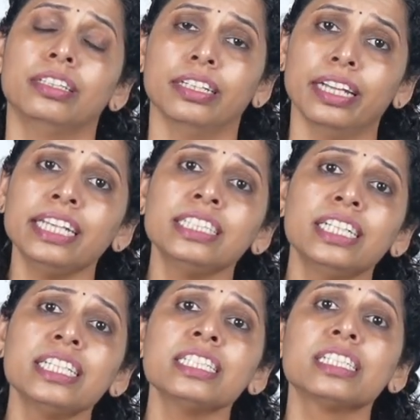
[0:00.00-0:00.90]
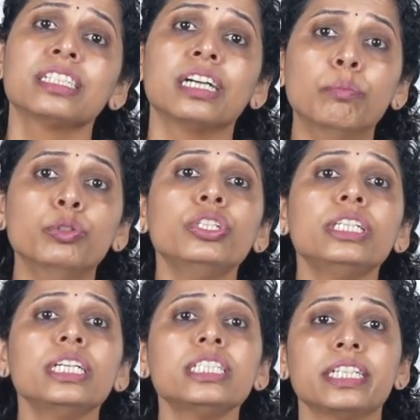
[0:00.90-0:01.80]
The next is
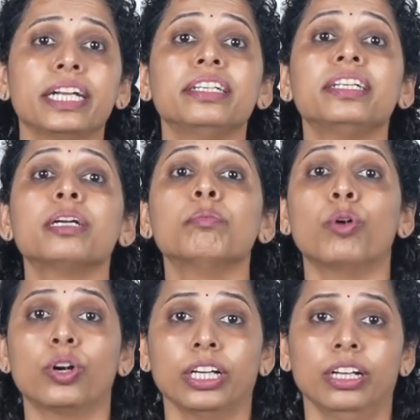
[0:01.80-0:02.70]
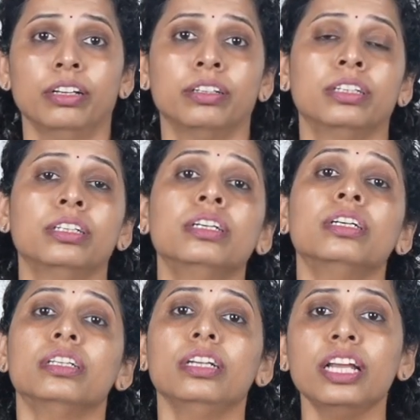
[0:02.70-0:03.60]
community-centric model.
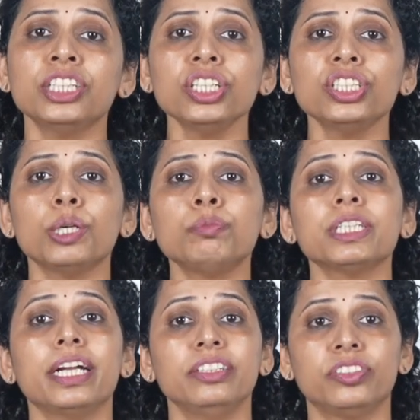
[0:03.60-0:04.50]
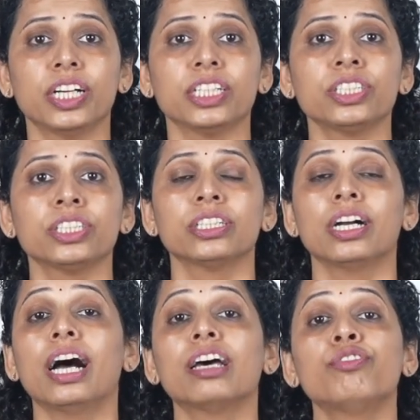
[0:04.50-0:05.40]
Relationships and trust
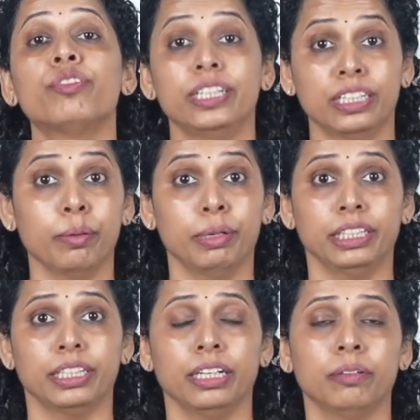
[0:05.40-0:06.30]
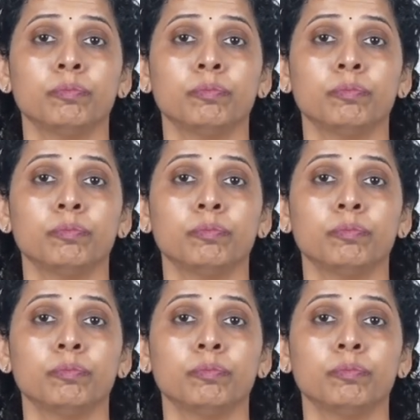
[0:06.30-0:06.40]
are fundamental.